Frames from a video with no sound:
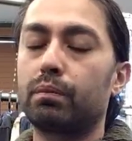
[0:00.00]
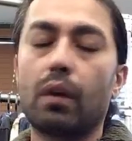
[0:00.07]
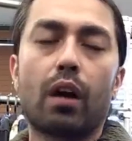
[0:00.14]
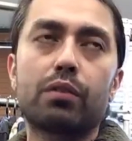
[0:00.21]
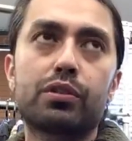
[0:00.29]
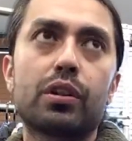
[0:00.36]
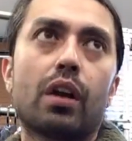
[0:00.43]

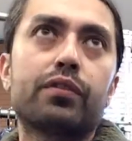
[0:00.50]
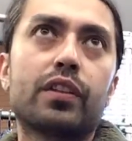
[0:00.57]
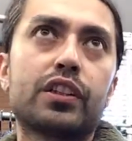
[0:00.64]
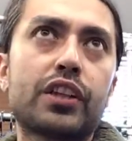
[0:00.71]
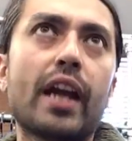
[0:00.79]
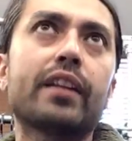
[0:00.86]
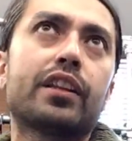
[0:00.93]
our, our the,
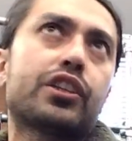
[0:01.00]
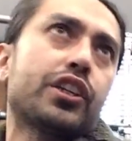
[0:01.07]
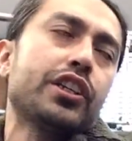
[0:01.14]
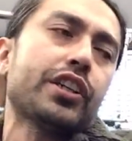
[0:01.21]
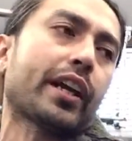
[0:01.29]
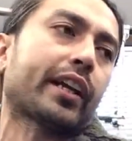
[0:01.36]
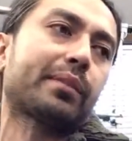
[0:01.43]
the
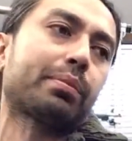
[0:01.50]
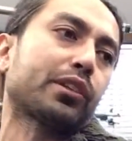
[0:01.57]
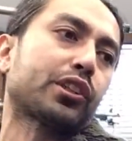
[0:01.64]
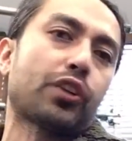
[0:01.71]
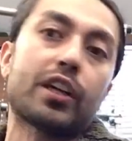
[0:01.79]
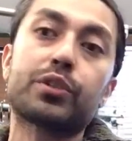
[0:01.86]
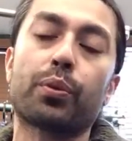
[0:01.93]
jean jackets will
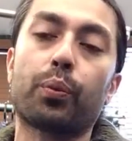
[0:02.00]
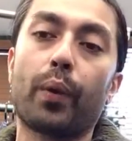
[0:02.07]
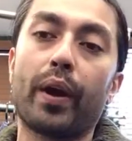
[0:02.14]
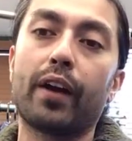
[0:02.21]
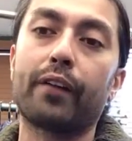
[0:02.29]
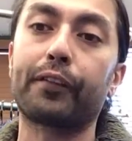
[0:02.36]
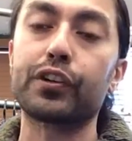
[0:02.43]
stretch with
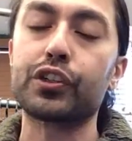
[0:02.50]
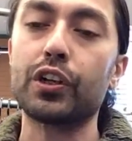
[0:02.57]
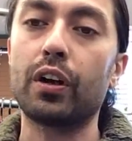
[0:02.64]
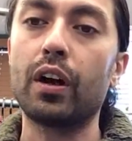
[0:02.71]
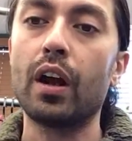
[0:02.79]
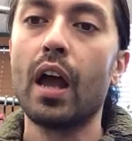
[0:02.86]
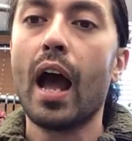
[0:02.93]
wear for
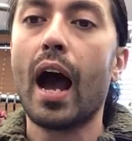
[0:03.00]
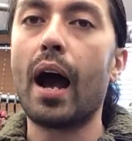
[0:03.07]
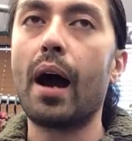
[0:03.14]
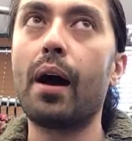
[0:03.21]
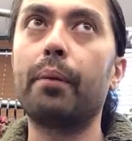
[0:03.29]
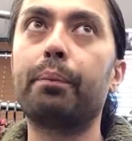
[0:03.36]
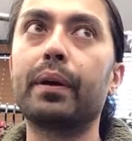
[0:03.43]
sure,
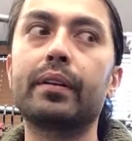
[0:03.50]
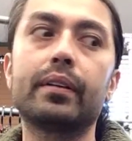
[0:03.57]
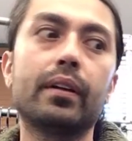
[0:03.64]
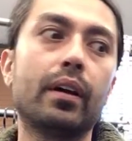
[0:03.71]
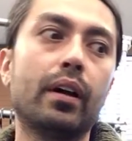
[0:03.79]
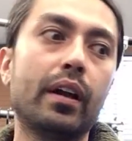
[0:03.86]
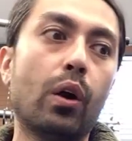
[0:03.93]
uh,
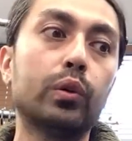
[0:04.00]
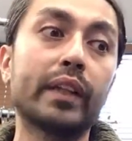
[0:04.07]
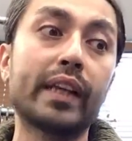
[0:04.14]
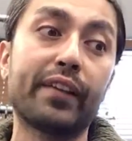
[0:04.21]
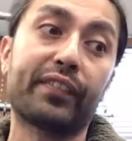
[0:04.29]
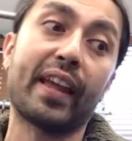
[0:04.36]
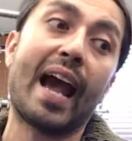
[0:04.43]
but
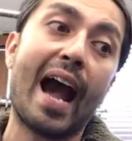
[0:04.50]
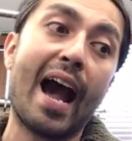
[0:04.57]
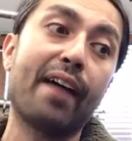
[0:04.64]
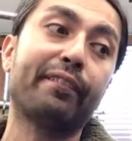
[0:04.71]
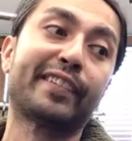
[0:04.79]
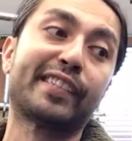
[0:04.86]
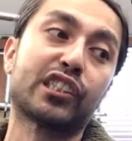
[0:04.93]
only if they
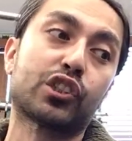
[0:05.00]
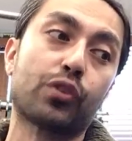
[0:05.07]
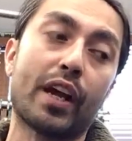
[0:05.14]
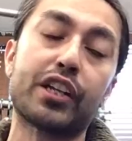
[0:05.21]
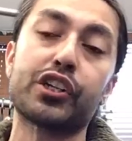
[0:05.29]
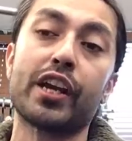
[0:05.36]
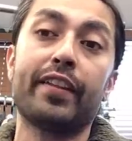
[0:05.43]
have
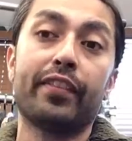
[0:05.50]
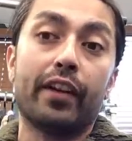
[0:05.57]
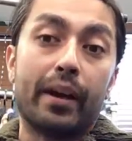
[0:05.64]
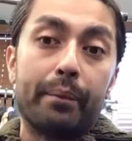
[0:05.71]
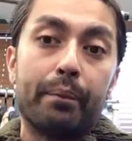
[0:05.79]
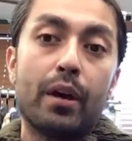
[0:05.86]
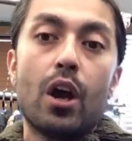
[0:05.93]
stretch in
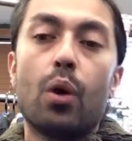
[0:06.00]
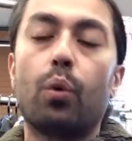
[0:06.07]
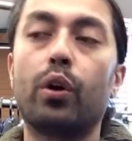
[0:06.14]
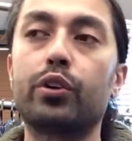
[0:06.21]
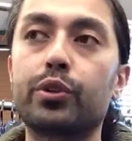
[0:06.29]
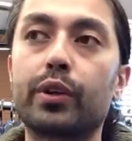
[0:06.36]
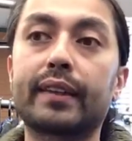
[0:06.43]
them
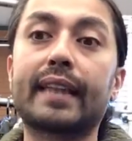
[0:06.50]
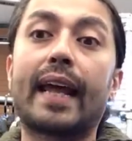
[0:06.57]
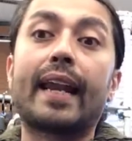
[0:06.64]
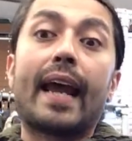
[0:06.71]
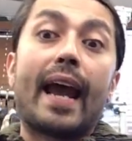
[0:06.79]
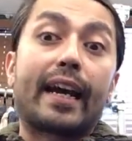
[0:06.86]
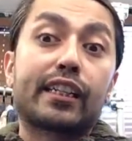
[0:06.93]
will you get
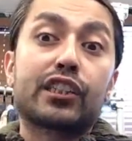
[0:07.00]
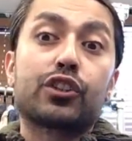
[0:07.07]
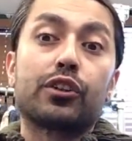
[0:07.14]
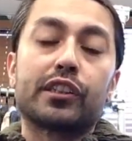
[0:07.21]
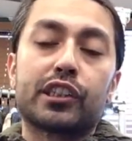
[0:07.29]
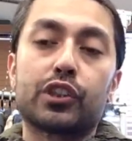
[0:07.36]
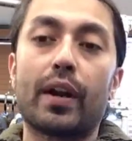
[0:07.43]
that
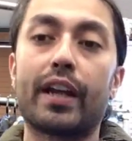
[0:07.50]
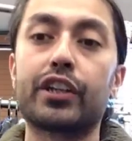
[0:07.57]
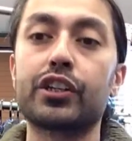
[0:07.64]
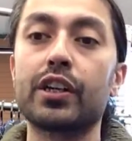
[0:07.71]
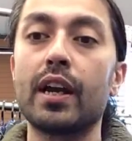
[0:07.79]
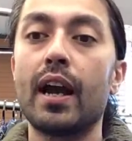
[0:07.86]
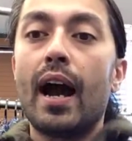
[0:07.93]
extra stretch.
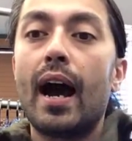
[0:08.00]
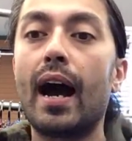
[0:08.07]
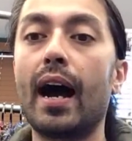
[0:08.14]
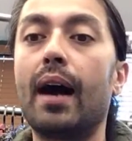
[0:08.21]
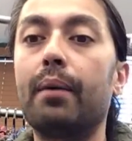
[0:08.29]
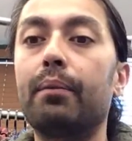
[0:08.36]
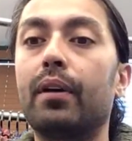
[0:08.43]

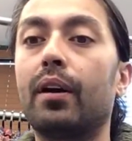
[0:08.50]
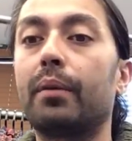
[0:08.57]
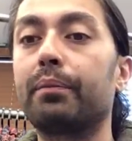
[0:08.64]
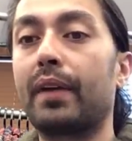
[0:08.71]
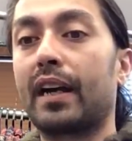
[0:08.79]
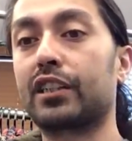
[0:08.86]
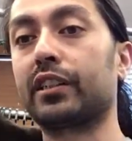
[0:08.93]
Um,
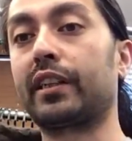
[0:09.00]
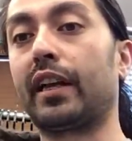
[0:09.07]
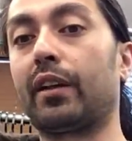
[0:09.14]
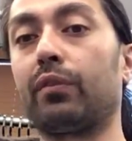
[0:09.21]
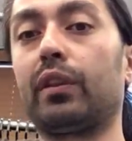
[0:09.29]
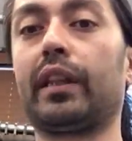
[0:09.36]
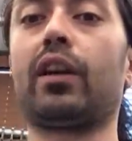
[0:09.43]
I'm actually
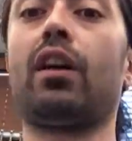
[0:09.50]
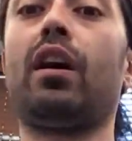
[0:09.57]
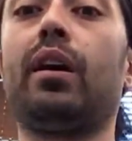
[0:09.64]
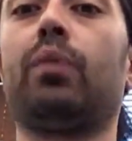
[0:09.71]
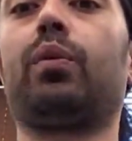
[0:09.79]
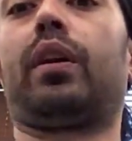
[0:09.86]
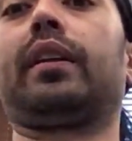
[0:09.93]
getting really
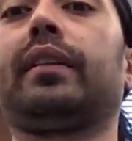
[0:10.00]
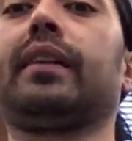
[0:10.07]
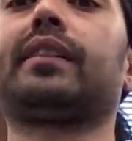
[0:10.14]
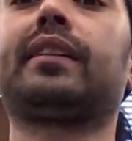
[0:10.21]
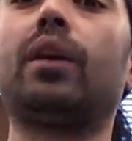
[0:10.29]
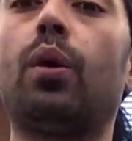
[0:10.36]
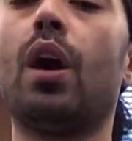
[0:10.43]
hot wearing
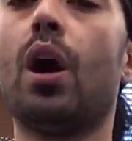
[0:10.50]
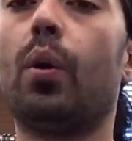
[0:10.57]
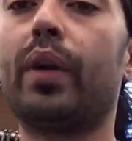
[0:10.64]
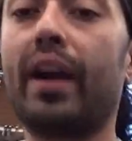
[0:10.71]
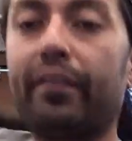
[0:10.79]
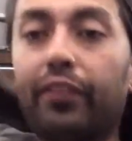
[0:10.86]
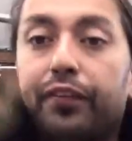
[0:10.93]
this. So
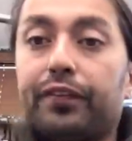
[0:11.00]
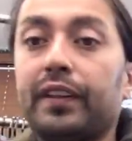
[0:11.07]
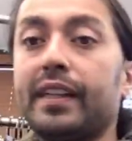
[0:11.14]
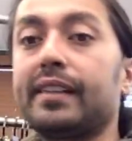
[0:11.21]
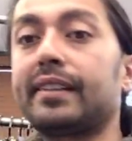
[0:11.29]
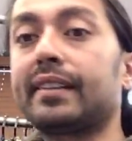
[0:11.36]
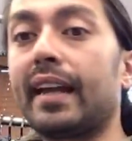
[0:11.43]
we have the
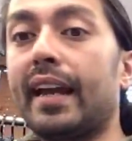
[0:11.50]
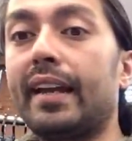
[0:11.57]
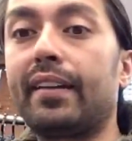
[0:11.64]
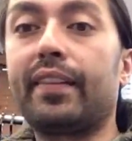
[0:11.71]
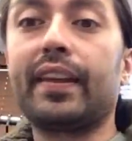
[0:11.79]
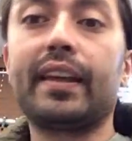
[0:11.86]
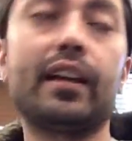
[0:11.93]
fleece
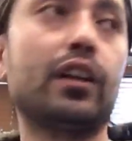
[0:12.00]
in the